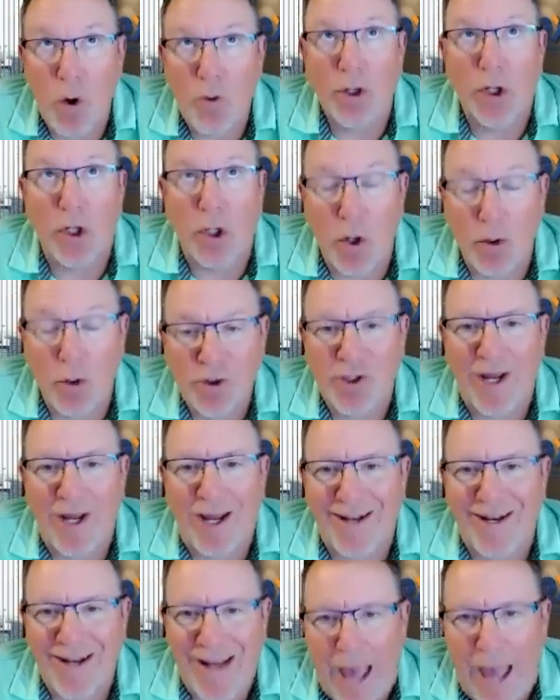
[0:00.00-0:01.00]

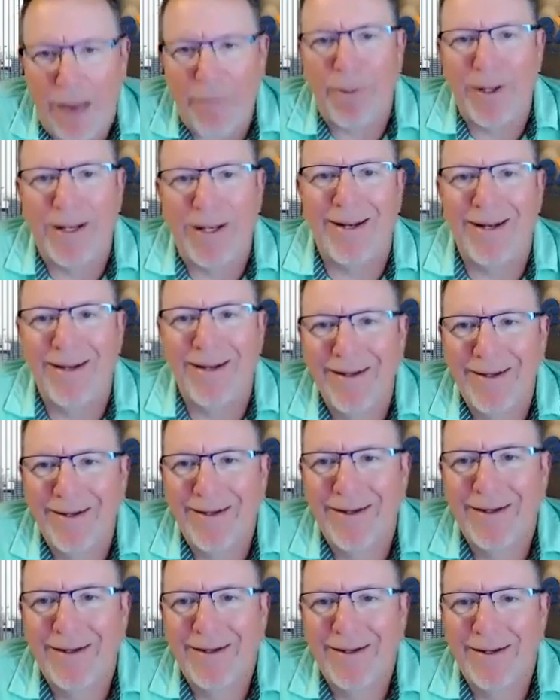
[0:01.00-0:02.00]
negotiating happening
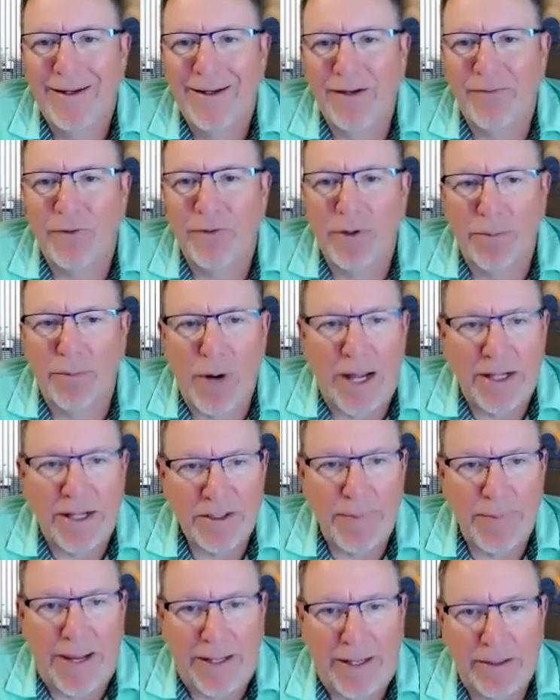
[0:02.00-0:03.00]
if you're the
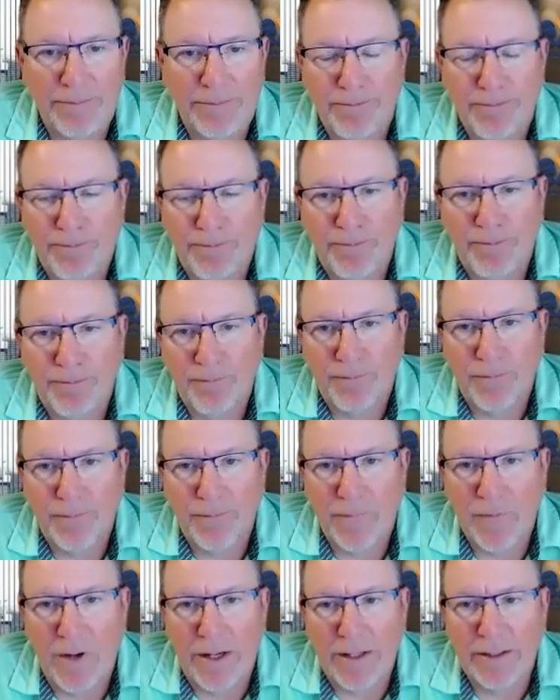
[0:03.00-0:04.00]
bridesmaid,
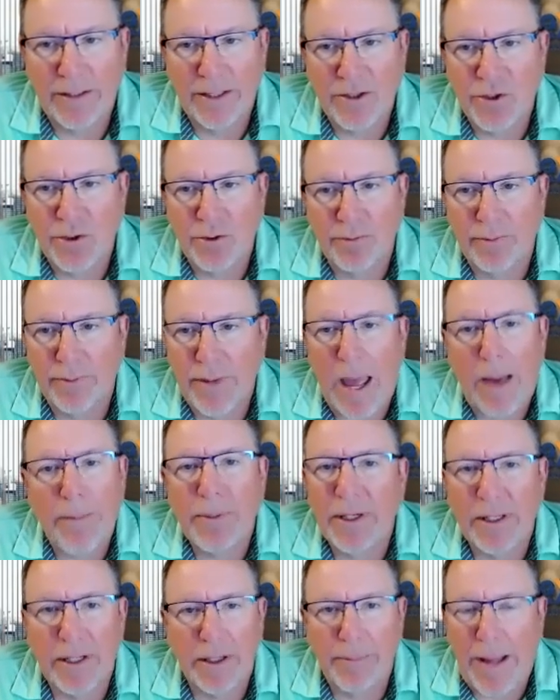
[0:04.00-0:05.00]
right? Unless you
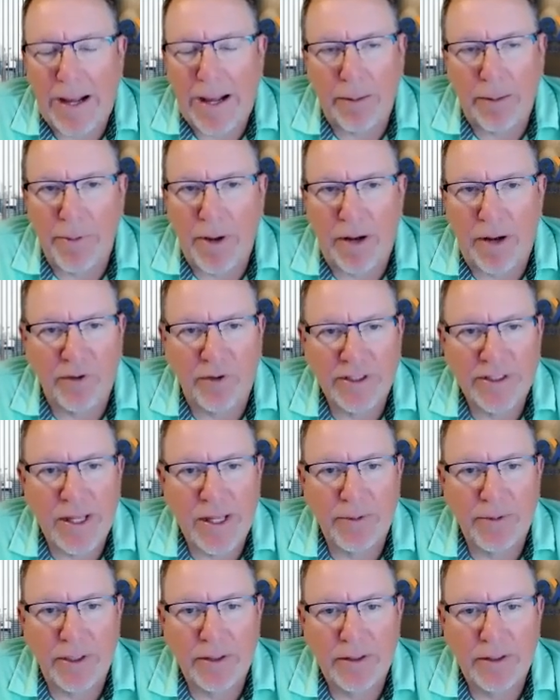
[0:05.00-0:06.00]
happen to get a backup offer
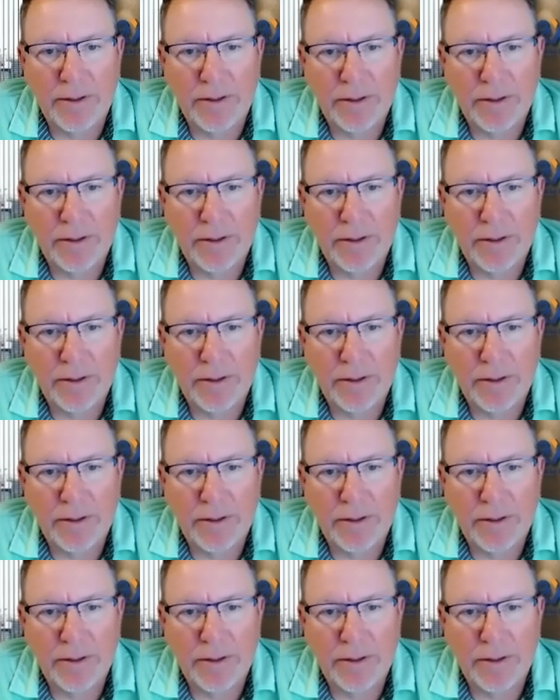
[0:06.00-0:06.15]
accepted.